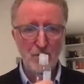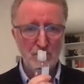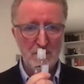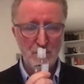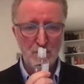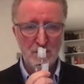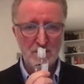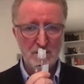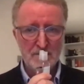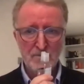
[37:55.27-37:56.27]
People can
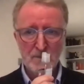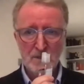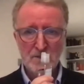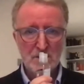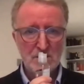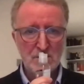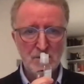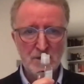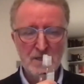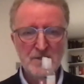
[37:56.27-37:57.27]
start to do
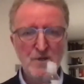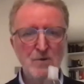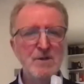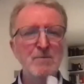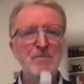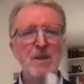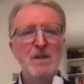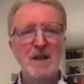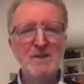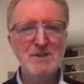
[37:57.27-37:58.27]
it. So
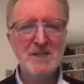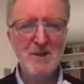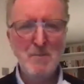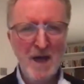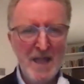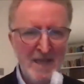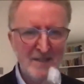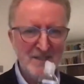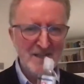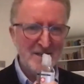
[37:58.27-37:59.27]
I'll just tell you my hand
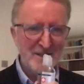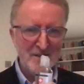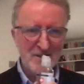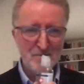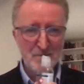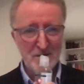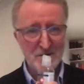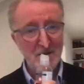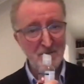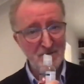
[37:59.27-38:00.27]
sanitizer, because
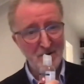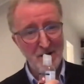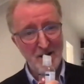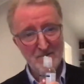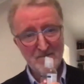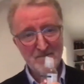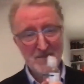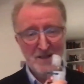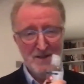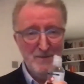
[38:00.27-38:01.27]
I'm very
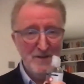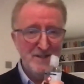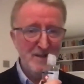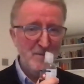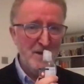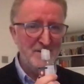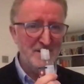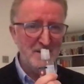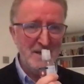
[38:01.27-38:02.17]
fussy about it.